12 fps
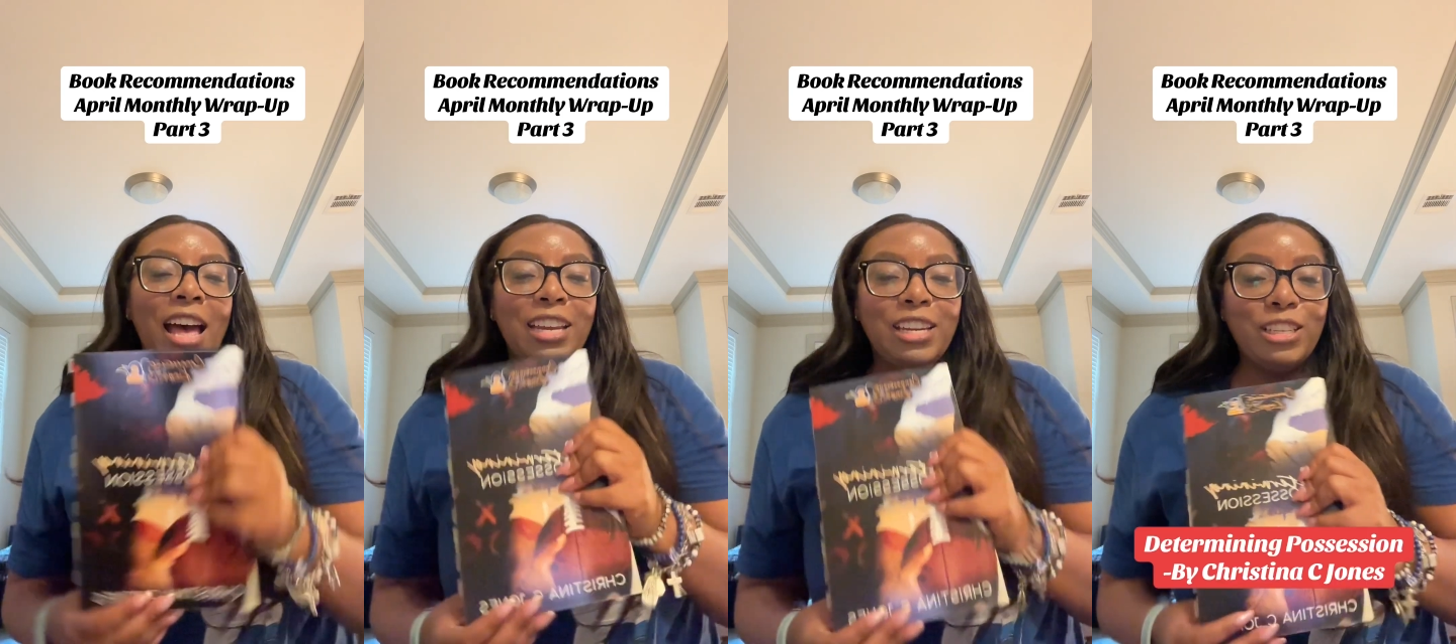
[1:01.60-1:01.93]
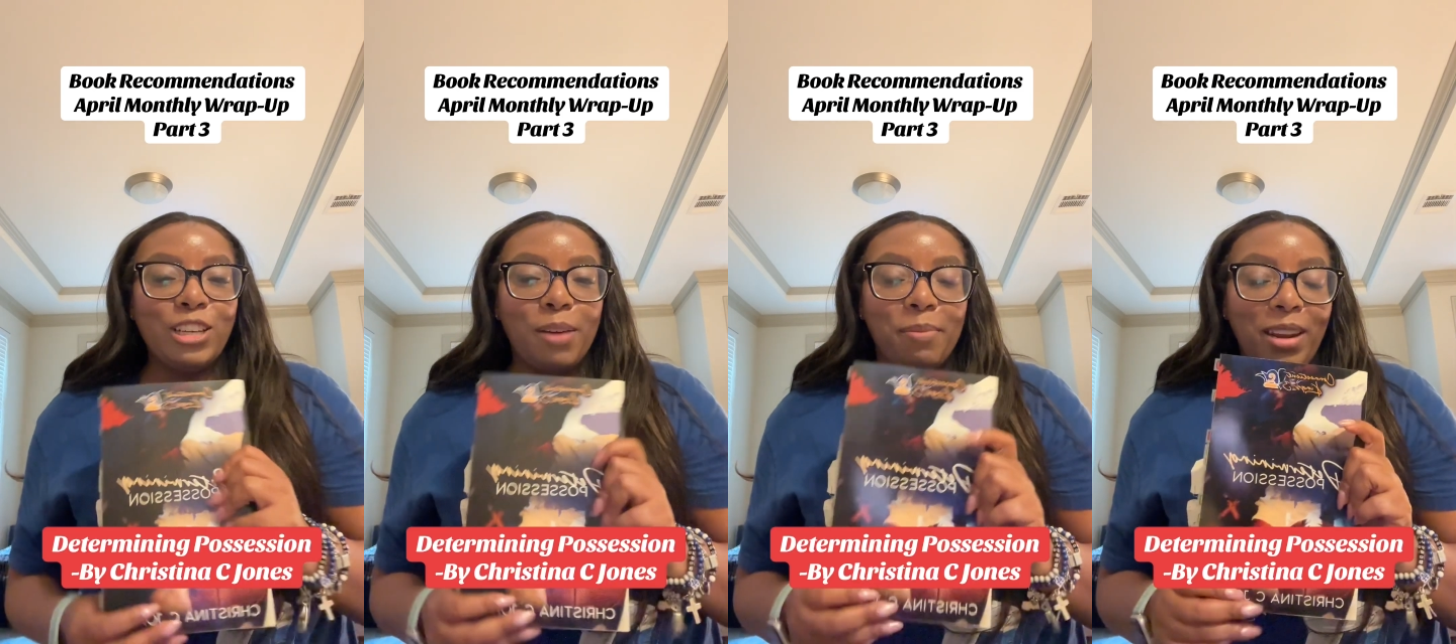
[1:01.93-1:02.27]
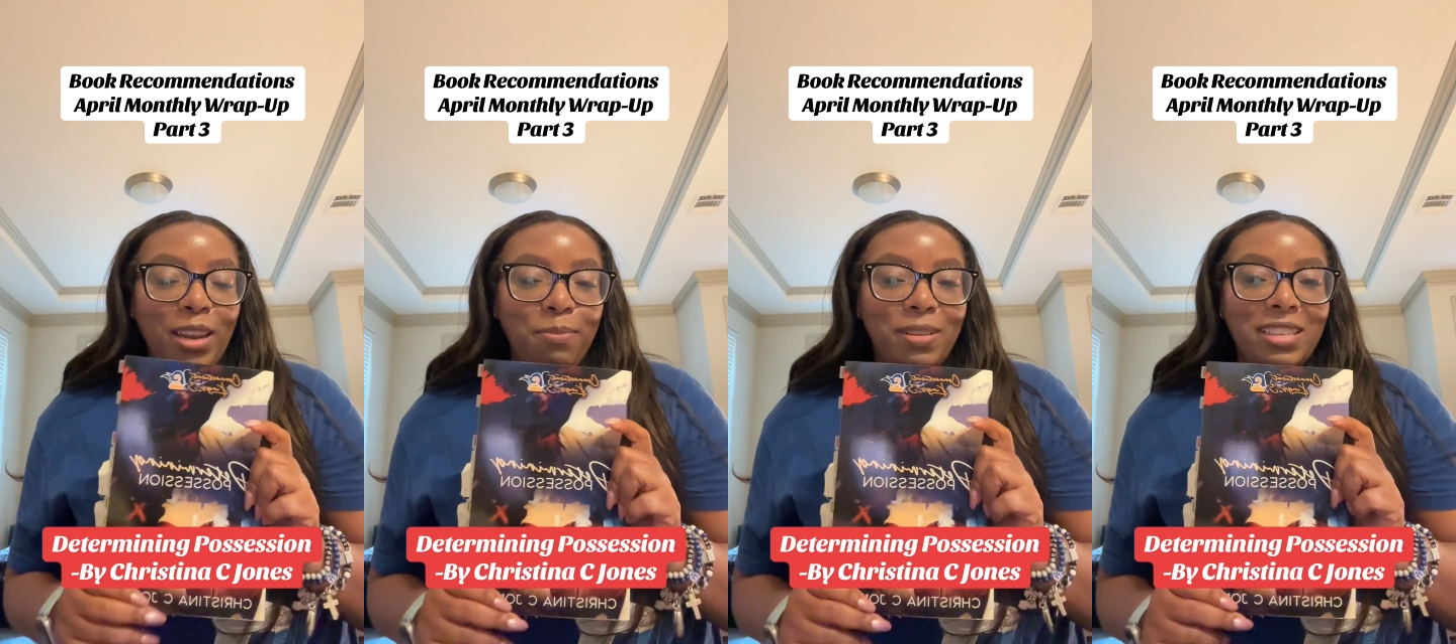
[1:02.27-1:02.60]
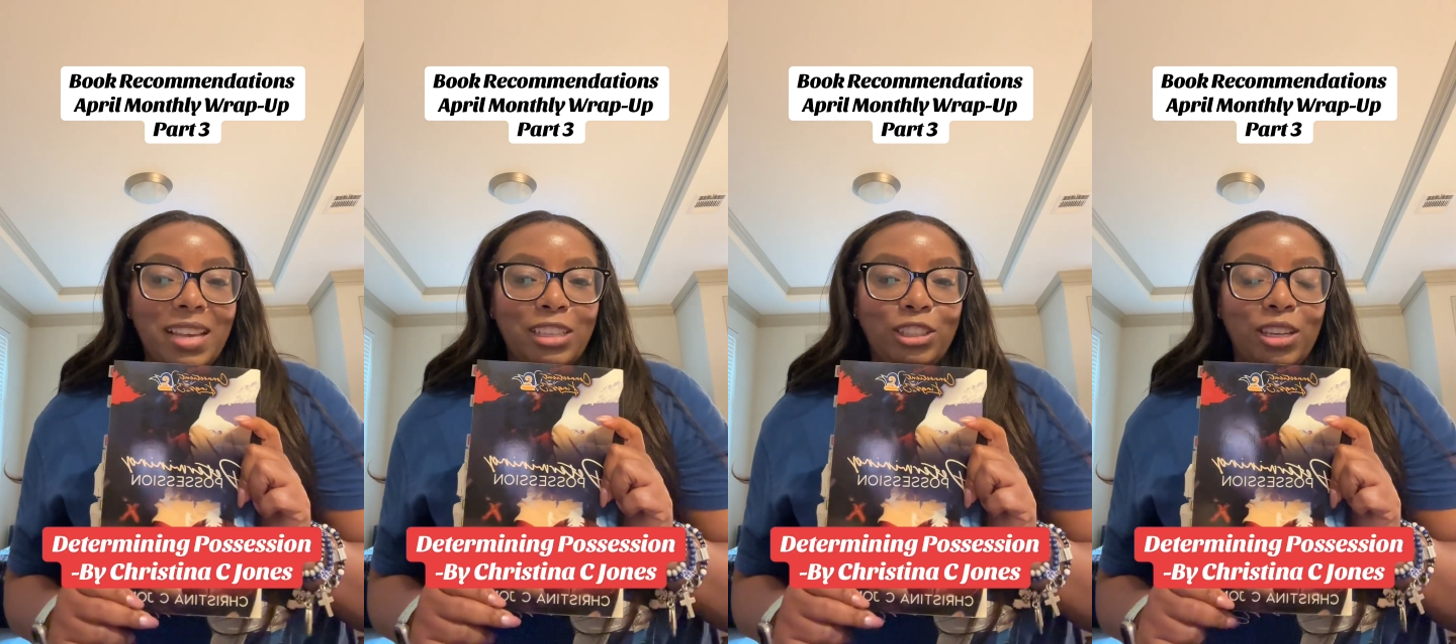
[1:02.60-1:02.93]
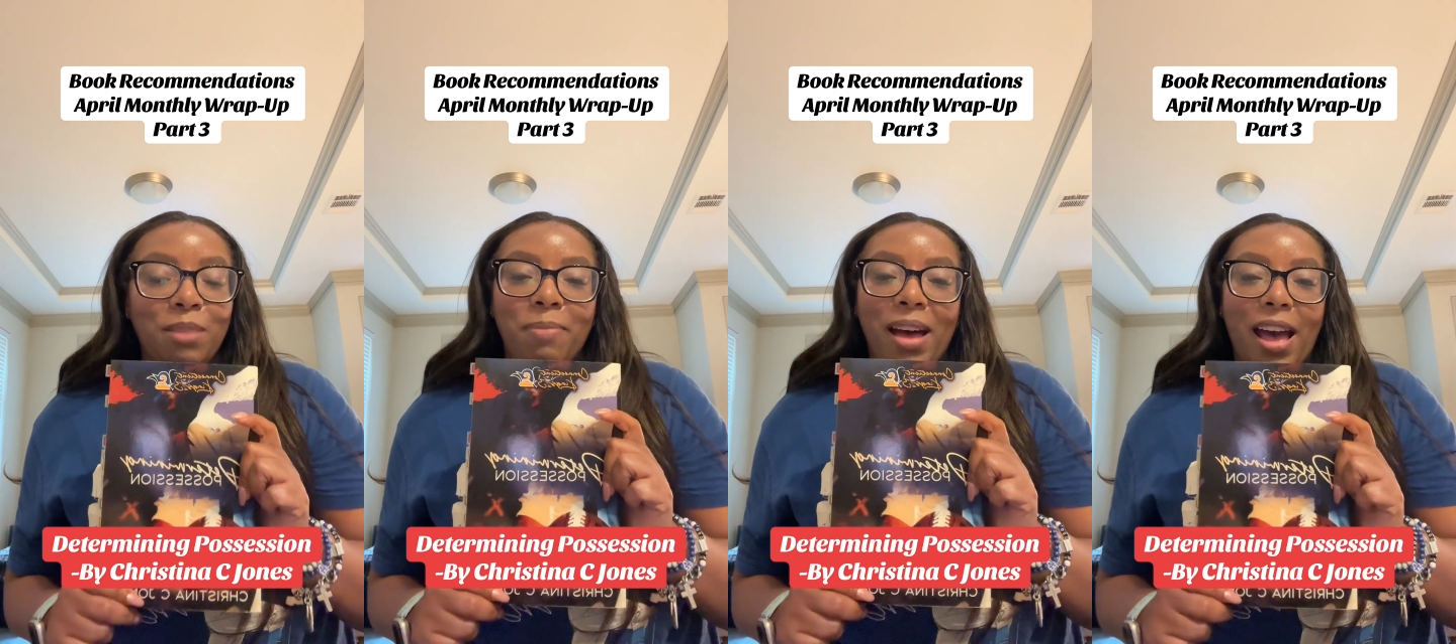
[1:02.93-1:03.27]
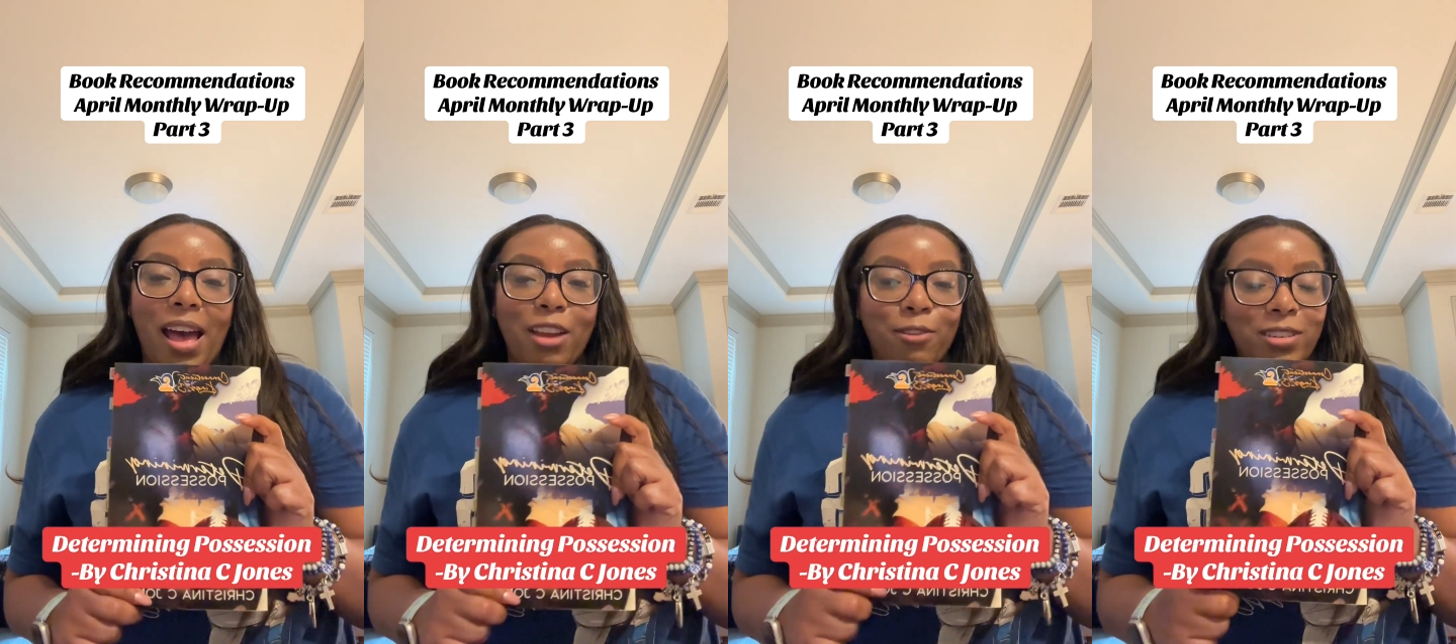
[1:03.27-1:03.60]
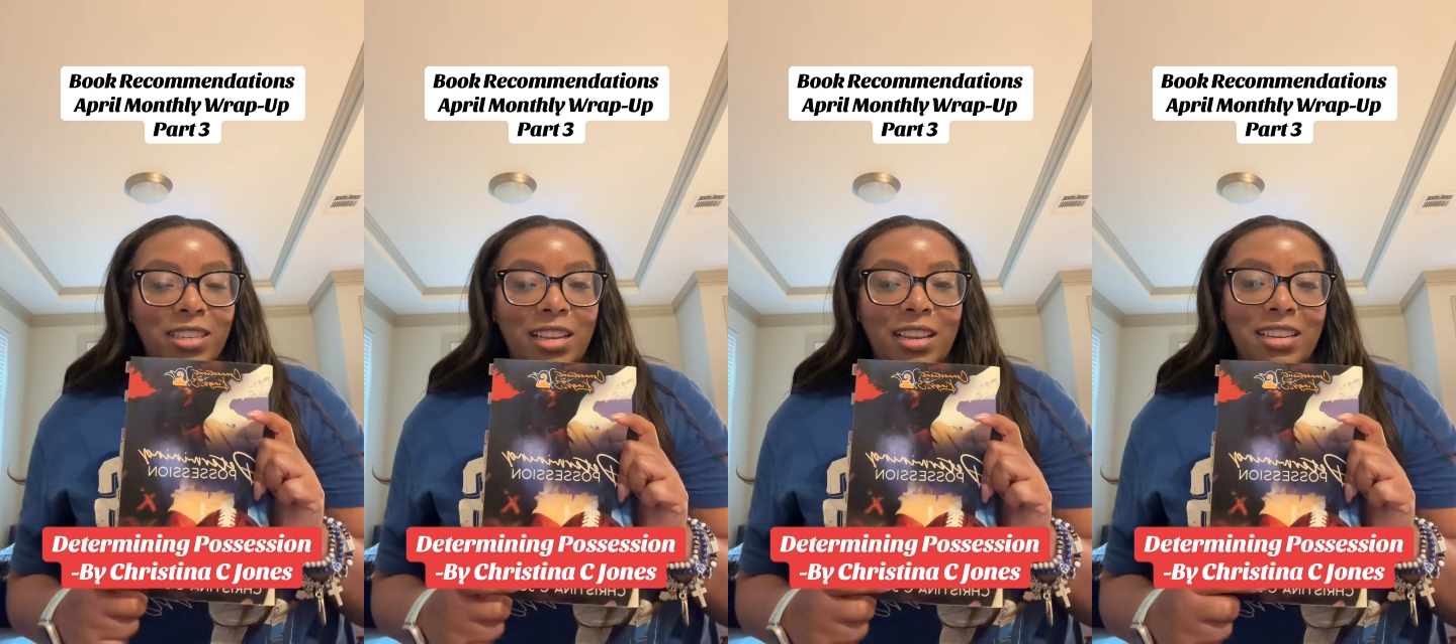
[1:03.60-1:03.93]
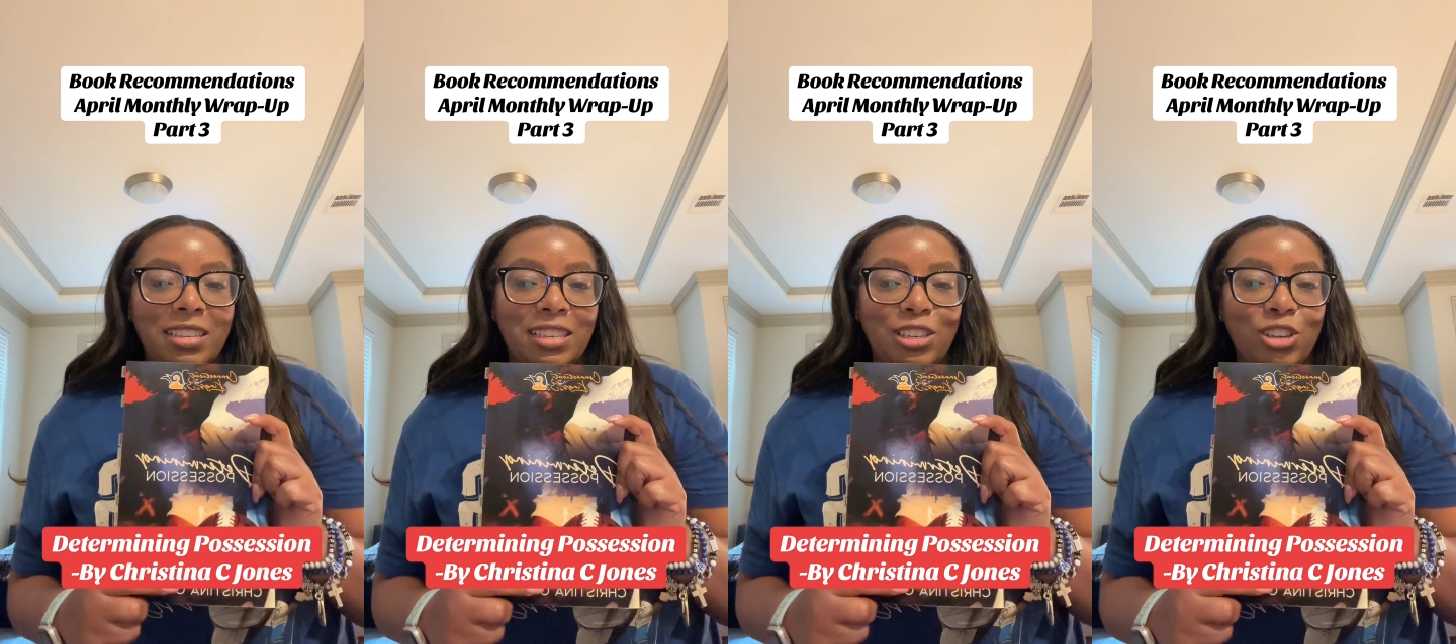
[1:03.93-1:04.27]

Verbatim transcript: Determining Possession by Christina C.